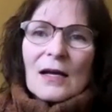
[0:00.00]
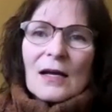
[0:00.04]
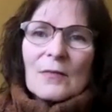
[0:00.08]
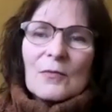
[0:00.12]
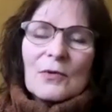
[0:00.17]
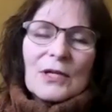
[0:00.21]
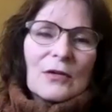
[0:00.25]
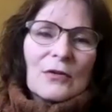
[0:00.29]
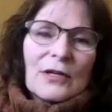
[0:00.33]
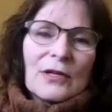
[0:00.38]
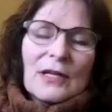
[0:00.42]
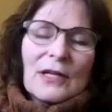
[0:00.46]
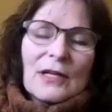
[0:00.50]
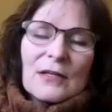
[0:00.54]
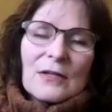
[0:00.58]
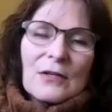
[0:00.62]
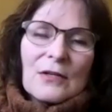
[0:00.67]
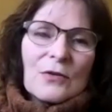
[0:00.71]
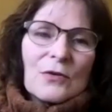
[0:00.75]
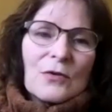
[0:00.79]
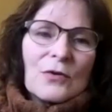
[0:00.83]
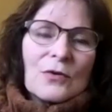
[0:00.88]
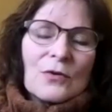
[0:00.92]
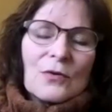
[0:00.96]
when you look at
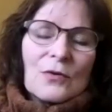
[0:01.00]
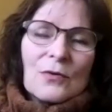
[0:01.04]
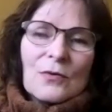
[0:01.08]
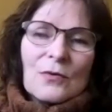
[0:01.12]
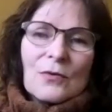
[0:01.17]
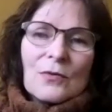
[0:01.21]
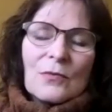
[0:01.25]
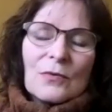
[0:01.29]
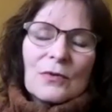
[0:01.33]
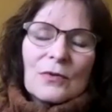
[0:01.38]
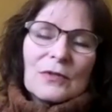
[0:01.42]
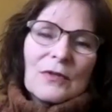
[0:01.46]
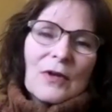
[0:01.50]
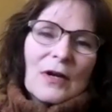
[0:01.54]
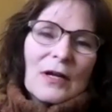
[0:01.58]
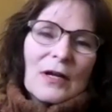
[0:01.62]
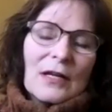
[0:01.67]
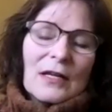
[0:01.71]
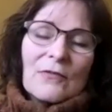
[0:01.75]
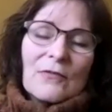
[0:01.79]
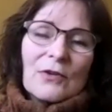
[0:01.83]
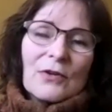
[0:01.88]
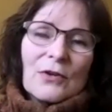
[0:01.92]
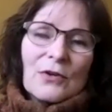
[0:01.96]
new, well, not
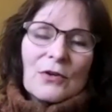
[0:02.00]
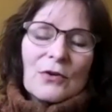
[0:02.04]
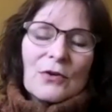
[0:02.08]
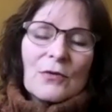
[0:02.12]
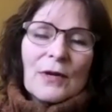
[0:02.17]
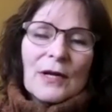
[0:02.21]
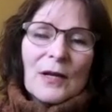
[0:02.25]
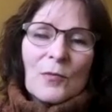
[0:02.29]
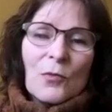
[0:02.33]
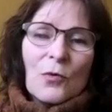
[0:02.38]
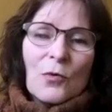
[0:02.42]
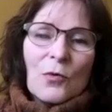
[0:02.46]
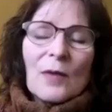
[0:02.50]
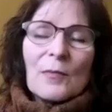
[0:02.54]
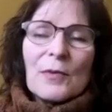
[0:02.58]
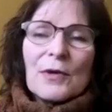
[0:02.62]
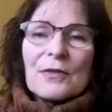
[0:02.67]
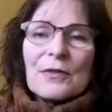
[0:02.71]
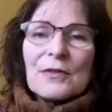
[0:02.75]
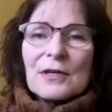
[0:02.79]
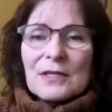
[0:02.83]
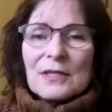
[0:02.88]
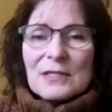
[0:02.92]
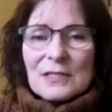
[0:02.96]
even new anymore,
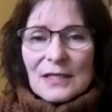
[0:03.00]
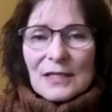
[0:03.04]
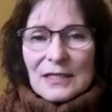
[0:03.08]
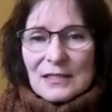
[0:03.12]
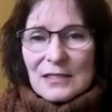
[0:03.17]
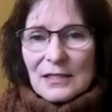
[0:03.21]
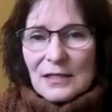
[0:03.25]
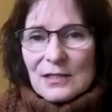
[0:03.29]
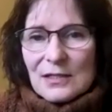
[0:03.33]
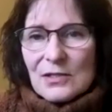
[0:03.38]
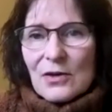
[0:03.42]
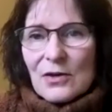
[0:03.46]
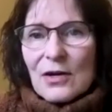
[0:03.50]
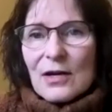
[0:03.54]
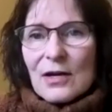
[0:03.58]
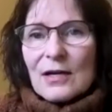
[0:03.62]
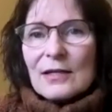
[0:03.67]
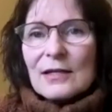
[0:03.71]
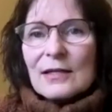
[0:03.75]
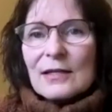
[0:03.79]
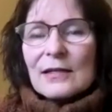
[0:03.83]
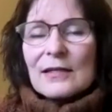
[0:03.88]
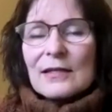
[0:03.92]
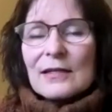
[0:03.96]
but things like
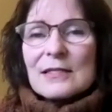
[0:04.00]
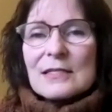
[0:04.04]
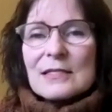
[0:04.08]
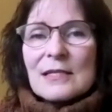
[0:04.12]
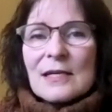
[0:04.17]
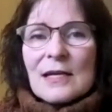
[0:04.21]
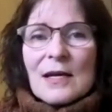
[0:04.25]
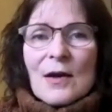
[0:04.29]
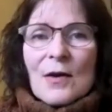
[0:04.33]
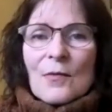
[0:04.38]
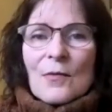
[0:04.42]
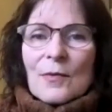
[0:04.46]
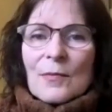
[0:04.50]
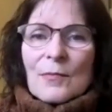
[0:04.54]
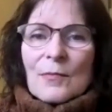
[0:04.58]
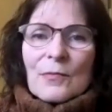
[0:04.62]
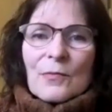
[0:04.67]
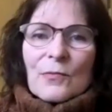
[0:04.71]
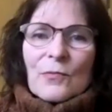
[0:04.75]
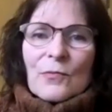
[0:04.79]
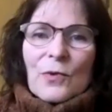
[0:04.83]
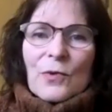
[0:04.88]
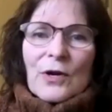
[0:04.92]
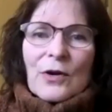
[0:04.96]
TikTok, and
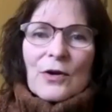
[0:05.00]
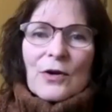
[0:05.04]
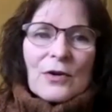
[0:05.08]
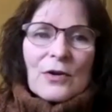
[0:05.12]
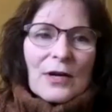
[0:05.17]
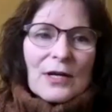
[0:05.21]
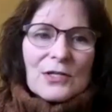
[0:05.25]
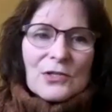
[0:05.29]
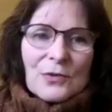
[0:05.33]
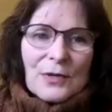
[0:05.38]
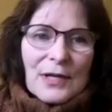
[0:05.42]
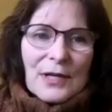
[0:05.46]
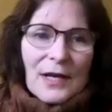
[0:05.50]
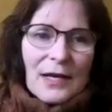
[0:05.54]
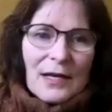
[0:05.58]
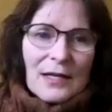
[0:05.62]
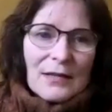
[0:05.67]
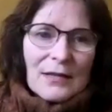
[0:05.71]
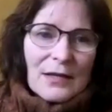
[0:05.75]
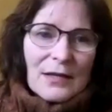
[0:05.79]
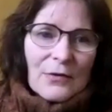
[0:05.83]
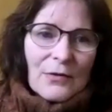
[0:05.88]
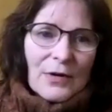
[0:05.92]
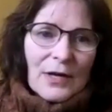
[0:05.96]
we're not doing
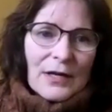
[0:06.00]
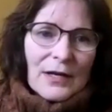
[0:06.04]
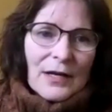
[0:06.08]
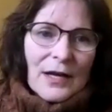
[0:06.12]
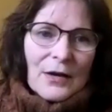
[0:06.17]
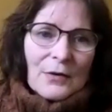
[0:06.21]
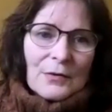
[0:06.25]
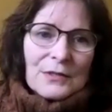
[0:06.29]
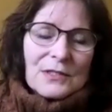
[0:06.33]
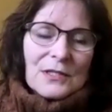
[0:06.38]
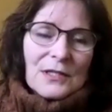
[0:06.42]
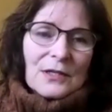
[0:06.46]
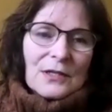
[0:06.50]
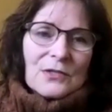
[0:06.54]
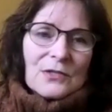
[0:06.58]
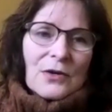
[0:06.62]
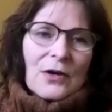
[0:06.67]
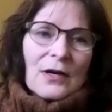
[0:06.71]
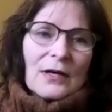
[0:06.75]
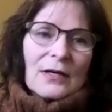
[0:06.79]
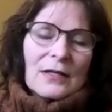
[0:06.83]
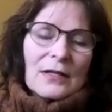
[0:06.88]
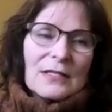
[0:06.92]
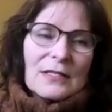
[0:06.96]
anything right now with
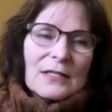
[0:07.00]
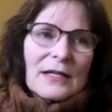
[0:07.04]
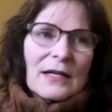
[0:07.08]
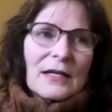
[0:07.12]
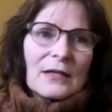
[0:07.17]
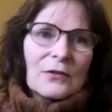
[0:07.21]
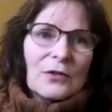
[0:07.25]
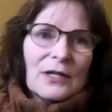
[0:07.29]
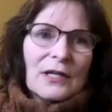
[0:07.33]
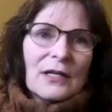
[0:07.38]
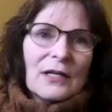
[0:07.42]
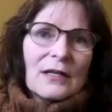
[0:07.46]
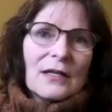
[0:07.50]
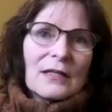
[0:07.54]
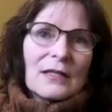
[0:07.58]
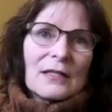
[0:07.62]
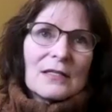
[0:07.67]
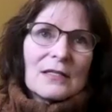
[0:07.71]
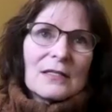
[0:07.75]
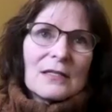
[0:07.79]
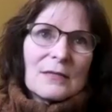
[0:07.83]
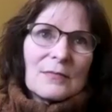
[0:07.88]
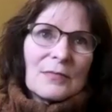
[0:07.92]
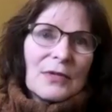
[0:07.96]
TikTok. And it's kind of looking at
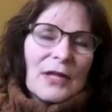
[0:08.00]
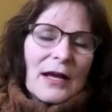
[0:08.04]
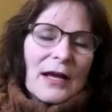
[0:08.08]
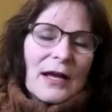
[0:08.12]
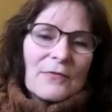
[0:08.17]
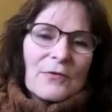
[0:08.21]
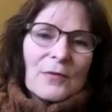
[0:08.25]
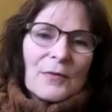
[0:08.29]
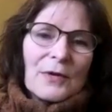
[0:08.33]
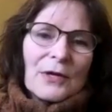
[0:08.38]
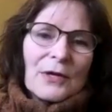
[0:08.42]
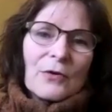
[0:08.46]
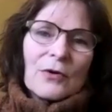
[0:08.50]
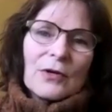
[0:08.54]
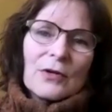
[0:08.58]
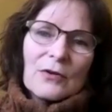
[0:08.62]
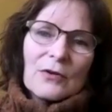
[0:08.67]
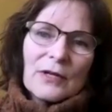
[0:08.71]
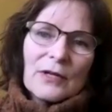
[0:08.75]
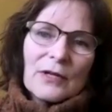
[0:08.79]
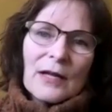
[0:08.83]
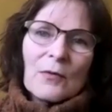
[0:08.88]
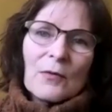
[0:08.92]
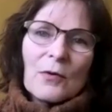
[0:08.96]
this platform and going,
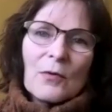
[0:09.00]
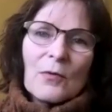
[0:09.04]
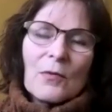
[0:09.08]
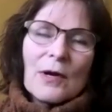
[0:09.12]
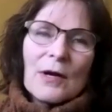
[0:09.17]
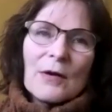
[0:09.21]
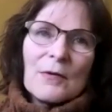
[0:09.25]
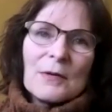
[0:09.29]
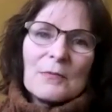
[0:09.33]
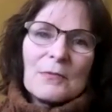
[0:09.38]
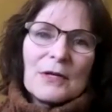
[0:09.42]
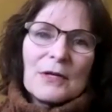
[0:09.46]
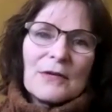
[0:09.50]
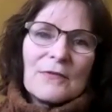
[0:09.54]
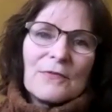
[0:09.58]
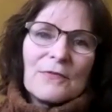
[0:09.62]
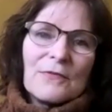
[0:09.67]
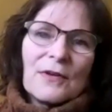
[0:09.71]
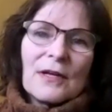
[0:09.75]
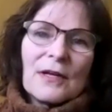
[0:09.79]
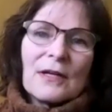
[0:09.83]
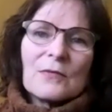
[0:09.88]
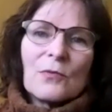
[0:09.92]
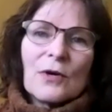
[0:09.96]
okay, well, where would we
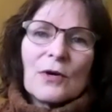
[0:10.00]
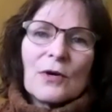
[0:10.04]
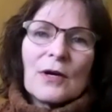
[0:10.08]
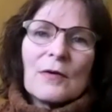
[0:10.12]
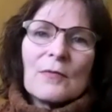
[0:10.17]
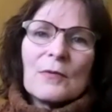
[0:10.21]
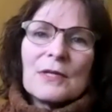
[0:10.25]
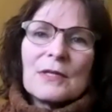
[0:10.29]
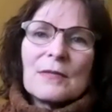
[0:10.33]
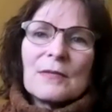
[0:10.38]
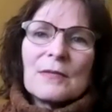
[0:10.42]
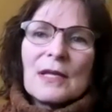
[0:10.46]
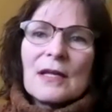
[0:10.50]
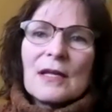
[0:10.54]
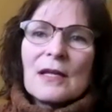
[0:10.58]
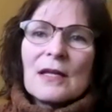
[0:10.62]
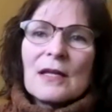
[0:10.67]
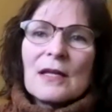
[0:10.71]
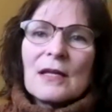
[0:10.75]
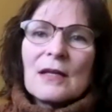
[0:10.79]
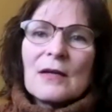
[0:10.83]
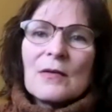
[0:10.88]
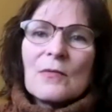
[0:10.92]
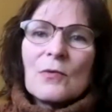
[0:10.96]
fit? Where
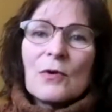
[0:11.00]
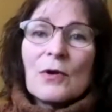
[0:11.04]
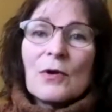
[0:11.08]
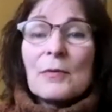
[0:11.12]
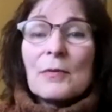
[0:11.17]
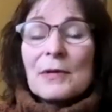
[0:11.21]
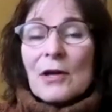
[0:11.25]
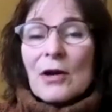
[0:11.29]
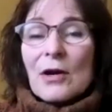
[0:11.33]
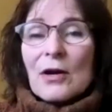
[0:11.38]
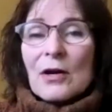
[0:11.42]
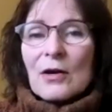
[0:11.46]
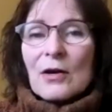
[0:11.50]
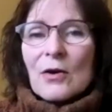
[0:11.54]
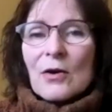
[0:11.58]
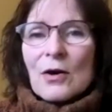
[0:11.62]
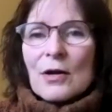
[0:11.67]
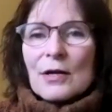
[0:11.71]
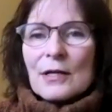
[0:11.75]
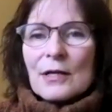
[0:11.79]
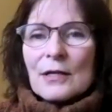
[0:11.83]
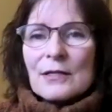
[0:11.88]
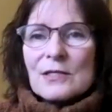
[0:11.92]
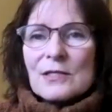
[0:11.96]
would our
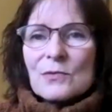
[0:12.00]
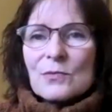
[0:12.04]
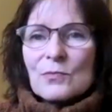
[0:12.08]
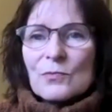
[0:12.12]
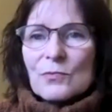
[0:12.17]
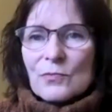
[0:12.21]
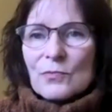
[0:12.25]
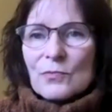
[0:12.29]
audience